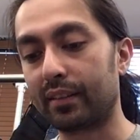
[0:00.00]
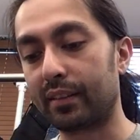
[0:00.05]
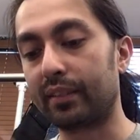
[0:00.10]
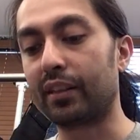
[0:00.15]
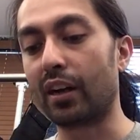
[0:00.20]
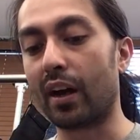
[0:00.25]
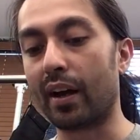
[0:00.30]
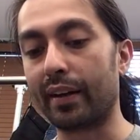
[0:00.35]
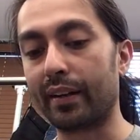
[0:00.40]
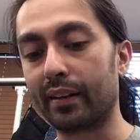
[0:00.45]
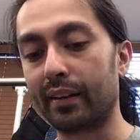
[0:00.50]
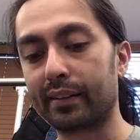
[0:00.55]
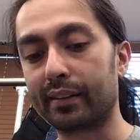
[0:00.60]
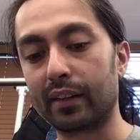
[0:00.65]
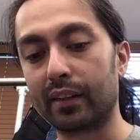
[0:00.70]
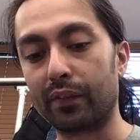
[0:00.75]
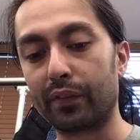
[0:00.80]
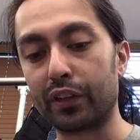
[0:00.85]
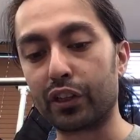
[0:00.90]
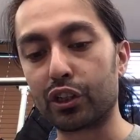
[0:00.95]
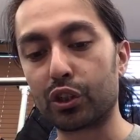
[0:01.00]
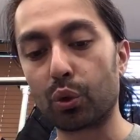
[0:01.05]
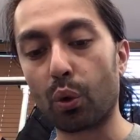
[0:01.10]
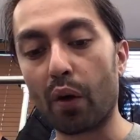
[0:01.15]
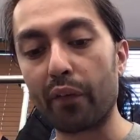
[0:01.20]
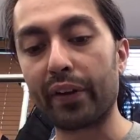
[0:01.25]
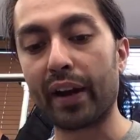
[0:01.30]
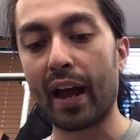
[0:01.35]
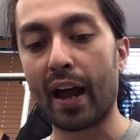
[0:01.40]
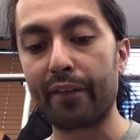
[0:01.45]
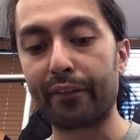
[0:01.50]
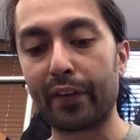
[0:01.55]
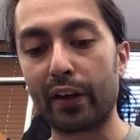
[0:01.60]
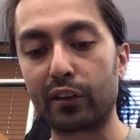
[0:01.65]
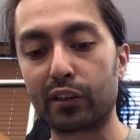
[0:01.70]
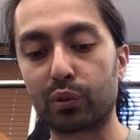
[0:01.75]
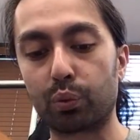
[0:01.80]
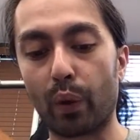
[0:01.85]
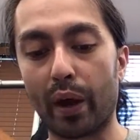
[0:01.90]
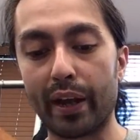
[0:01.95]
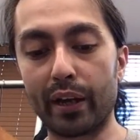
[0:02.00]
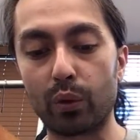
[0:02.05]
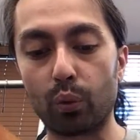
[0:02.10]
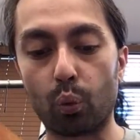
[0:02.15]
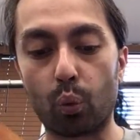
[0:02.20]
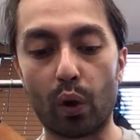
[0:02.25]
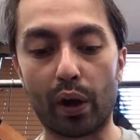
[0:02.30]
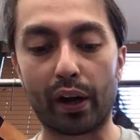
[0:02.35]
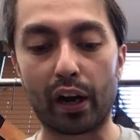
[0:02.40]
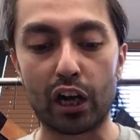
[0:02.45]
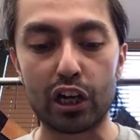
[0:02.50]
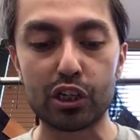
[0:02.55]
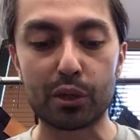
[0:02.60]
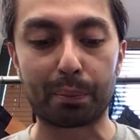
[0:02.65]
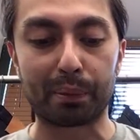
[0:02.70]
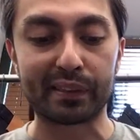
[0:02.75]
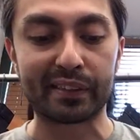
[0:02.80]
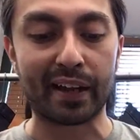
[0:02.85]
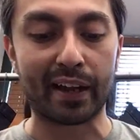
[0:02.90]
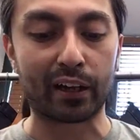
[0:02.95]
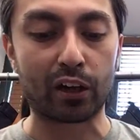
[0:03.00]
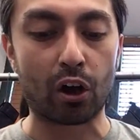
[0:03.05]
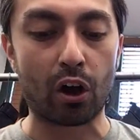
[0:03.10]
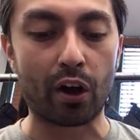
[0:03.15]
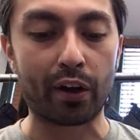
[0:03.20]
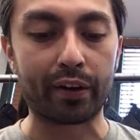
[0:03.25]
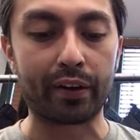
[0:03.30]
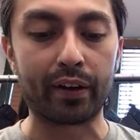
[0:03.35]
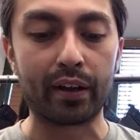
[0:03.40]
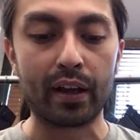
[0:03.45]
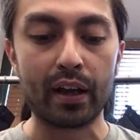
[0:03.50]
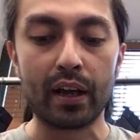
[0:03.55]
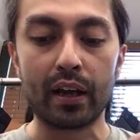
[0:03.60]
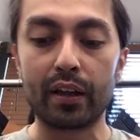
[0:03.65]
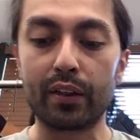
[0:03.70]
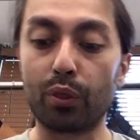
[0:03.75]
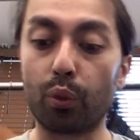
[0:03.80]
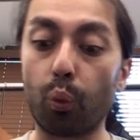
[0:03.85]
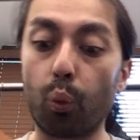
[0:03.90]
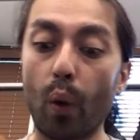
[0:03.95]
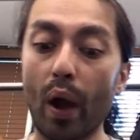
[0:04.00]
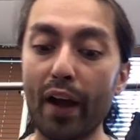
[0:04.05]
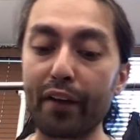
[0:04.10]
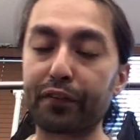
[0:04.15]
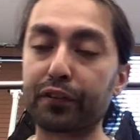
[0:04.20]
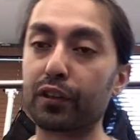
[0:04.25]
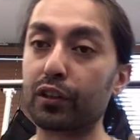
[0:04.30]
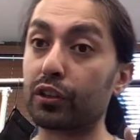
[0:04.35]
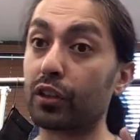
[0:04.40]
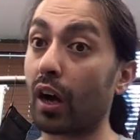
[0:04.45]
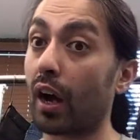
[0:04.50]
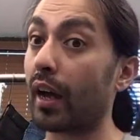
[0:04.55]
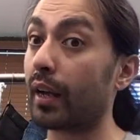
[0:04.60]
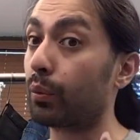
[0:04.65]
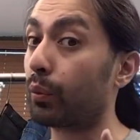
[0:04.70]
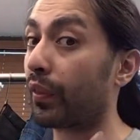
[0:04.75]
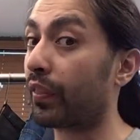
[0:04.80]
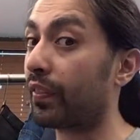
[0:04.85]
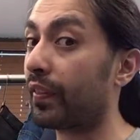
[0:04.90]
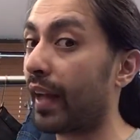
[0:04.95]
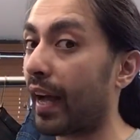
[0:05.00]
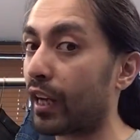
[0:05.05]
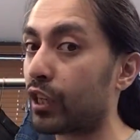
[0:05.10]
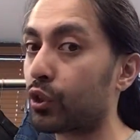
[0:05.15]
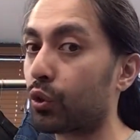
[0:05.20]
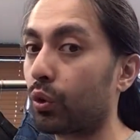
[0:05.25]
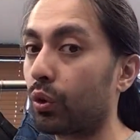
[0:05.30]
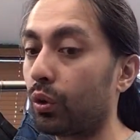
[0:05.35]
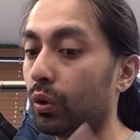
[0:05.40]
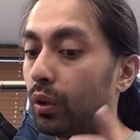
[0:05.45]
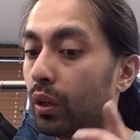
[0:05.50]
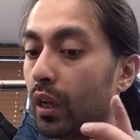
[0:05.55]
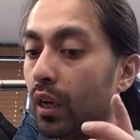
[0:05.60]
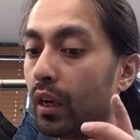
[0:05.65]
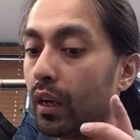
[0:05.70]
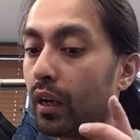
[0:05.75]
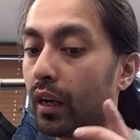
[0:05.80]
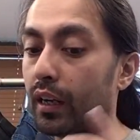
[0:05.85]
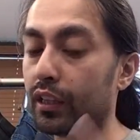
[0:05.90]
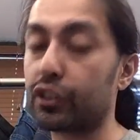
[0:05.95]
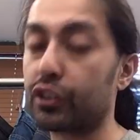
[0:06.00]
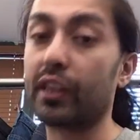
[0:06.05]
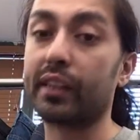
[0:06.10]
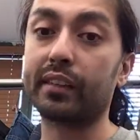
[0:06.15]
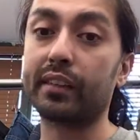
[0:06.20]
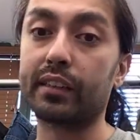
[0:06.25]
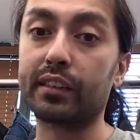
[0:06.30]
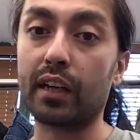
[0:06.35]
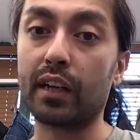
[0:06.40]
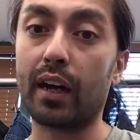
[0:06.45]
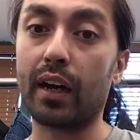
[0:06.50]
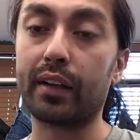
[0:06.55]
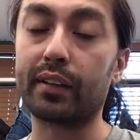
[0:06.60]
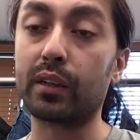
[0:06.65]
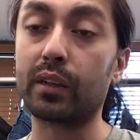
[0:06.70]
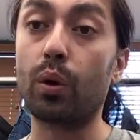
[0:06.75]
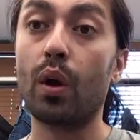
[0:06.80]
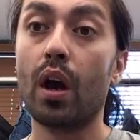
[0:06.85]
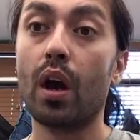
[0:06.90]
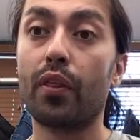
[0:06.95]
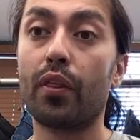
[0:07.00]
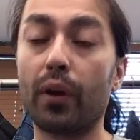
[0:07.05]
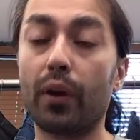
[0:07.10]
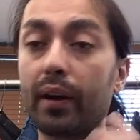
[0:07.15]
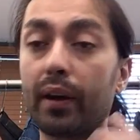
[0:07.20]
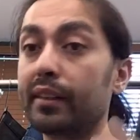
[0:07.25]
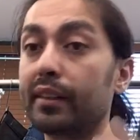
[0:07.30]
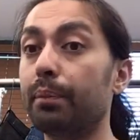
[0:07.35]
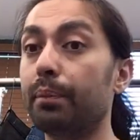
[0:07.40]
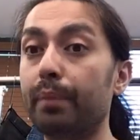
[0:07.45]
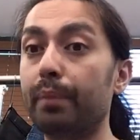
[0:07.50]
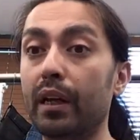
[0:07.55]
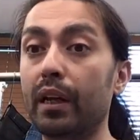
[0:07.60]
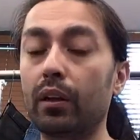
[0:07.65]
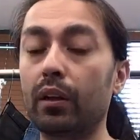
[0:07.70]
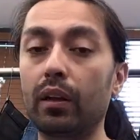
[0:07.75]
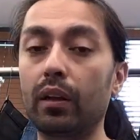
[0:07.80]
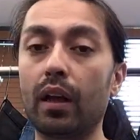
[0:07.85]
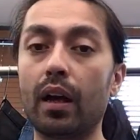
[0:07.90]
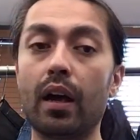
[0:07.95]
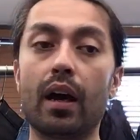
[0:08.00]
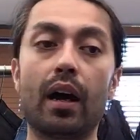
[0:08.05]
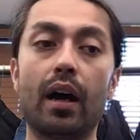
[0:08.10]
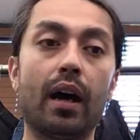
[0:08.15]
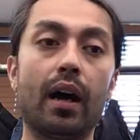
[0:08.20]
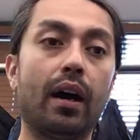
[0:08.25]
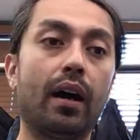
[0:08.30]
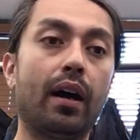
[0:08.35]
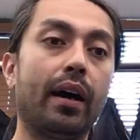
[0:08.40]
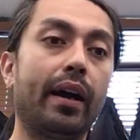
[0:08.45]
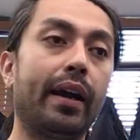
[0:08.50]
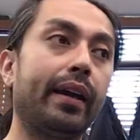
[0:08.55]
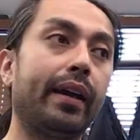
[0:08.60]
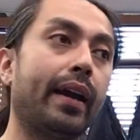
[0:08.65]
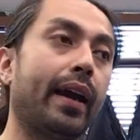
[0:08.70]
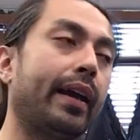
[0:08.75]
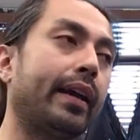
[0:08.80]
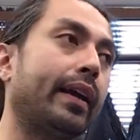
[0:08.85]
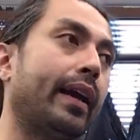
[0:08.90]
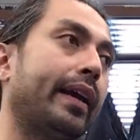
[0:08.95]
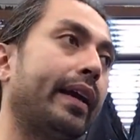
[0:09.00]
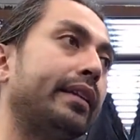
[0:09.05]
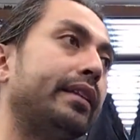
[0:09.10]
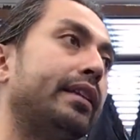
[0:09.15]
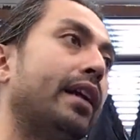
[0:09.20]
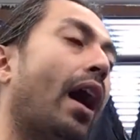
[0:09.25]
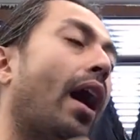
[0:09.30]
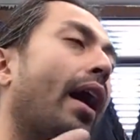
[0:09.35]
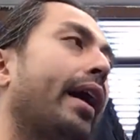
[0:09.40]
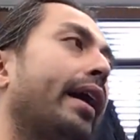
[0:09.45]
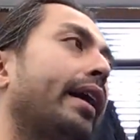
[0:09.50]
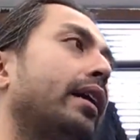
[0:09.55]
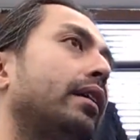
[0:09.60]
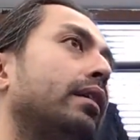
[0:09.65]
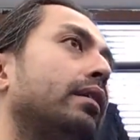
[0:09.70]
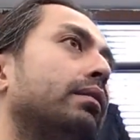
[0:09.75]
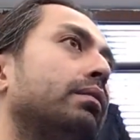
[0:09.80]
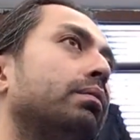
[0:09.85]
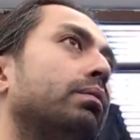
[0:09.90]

dyed selvage, 12 and a half ounce weight, 100% cotton, the weft dyed with natural uh, chestnut dye. So there is a mill, uh, a, a, a, dyeing,